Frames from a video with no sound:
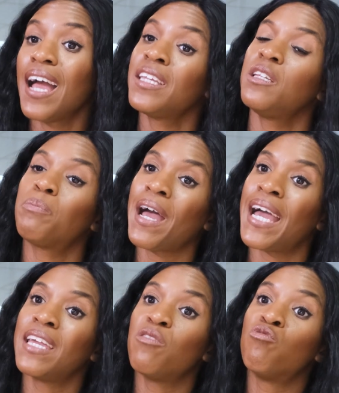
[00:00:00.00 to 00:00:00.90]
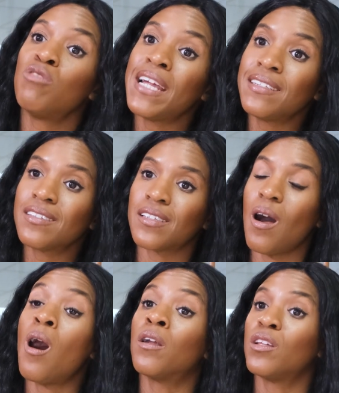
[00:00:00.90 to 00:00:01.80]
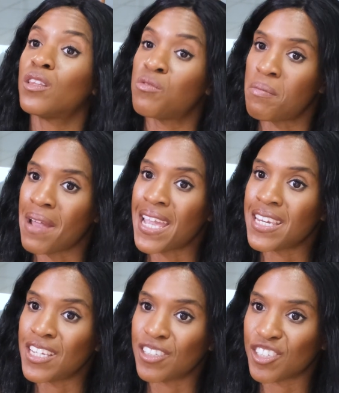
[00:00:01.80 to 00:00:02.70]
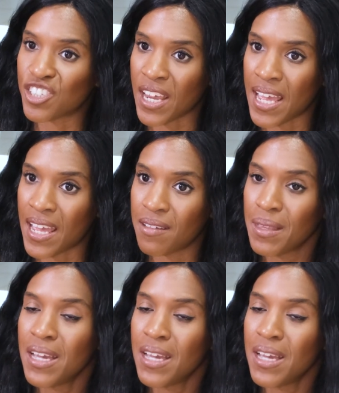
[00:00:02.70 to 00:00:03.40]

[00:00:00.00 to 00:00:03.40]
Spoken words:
and you'd pay rent on the remaining share.